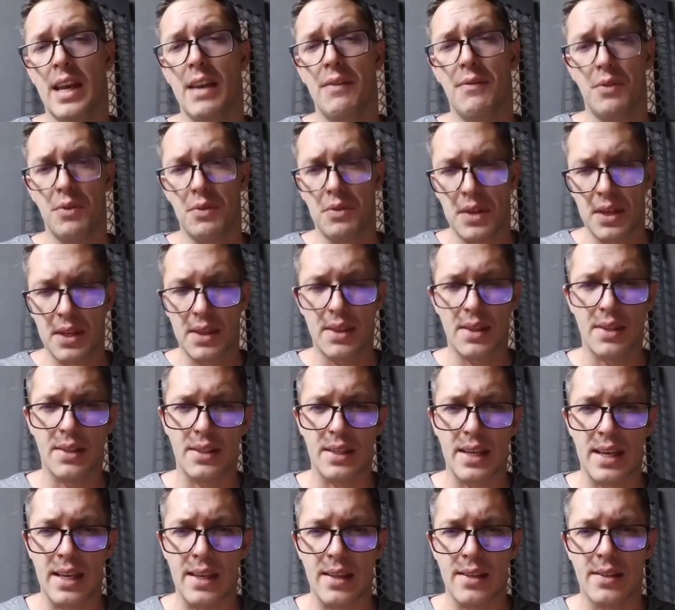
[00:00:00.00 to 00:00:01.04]
If you think
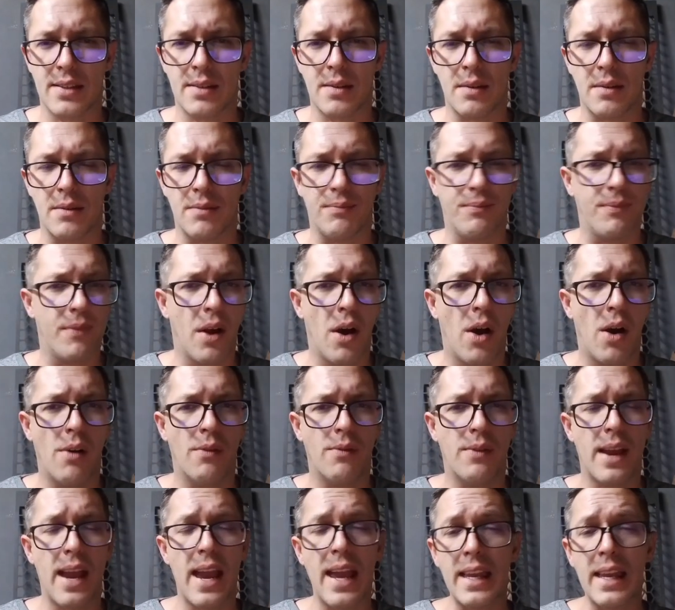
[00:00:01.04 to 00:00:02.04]
this is of